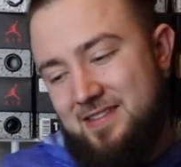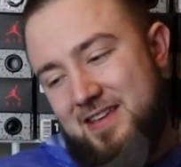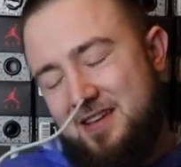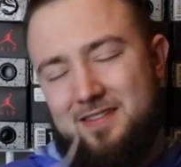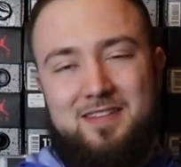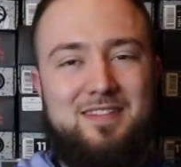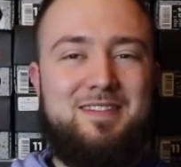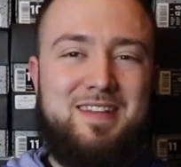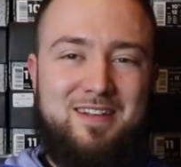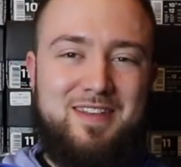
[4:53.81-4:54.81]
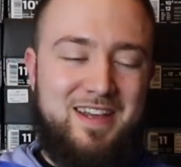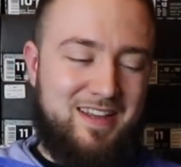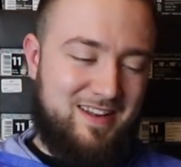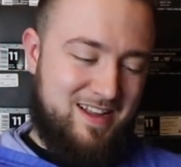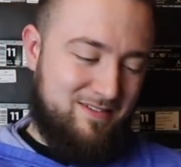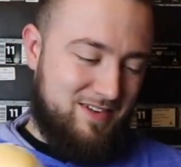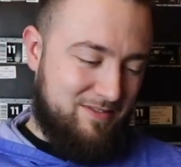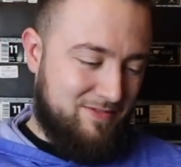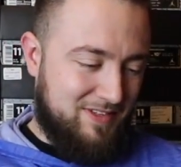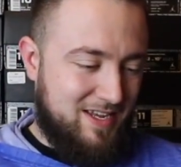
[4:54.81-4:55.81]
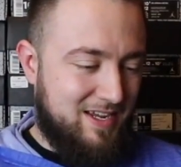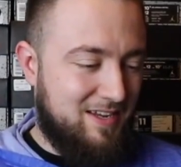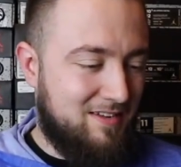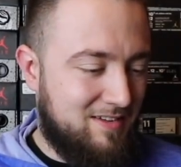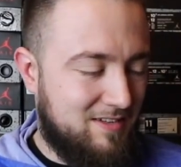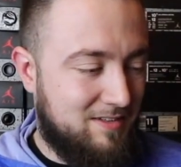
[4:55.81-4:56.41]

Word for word: yeah, I'll take it. I'll definitely take it.